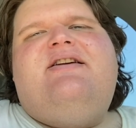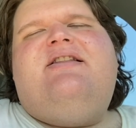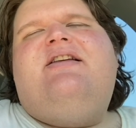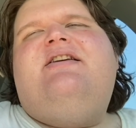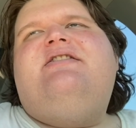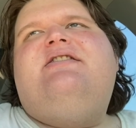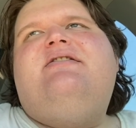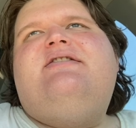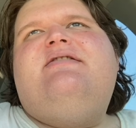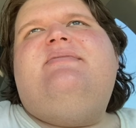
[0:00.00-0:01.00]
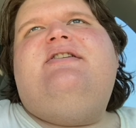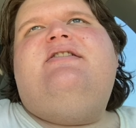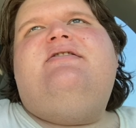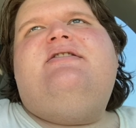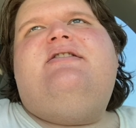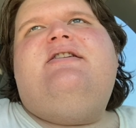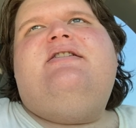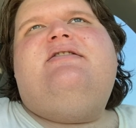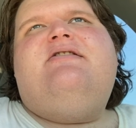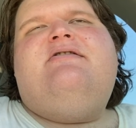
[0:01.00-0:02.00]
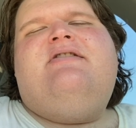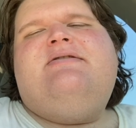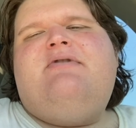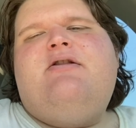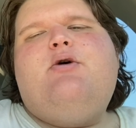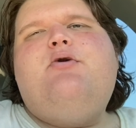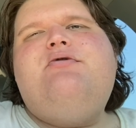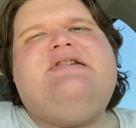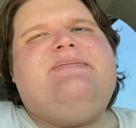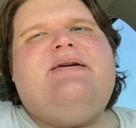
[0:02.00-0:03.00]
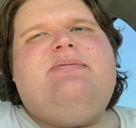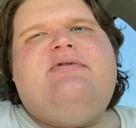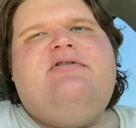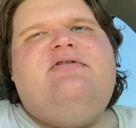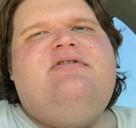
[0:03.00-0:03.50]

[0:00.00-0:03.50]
I think she looks at me and just thinks, "Oh, he's one of those people."